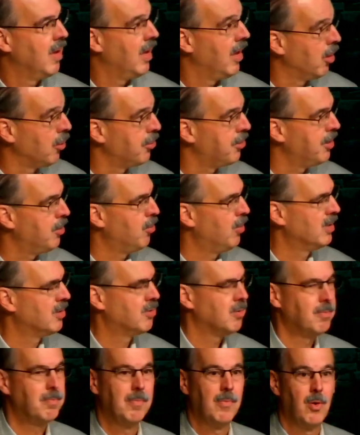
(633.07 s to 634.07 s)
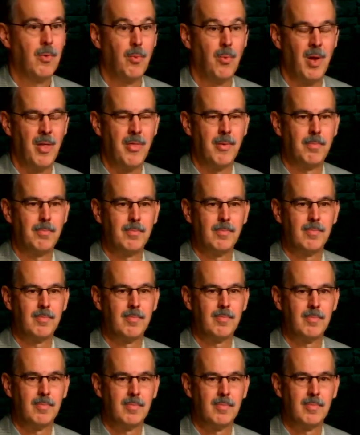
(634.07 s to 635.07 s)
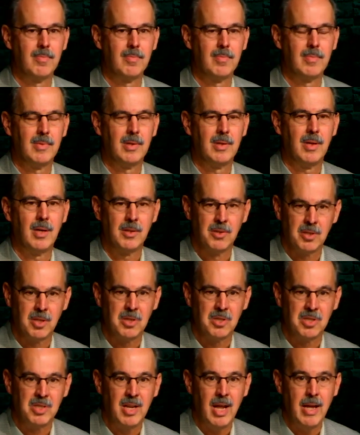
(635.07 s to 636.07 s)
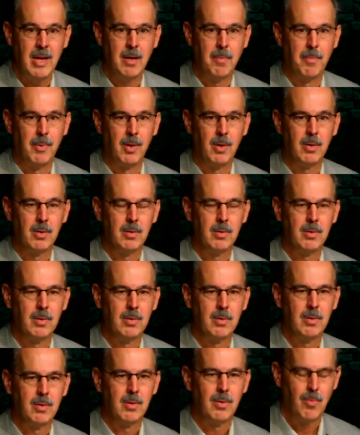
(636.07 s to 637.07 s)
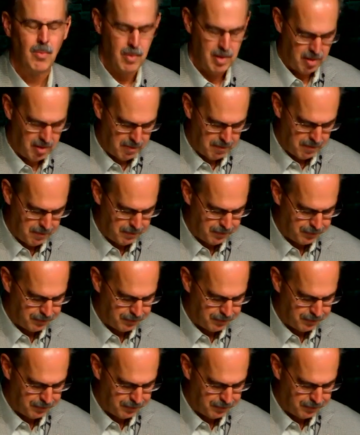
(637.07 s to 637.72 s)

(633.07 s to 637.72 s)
a healthy rhythm, a sustainable rhythm.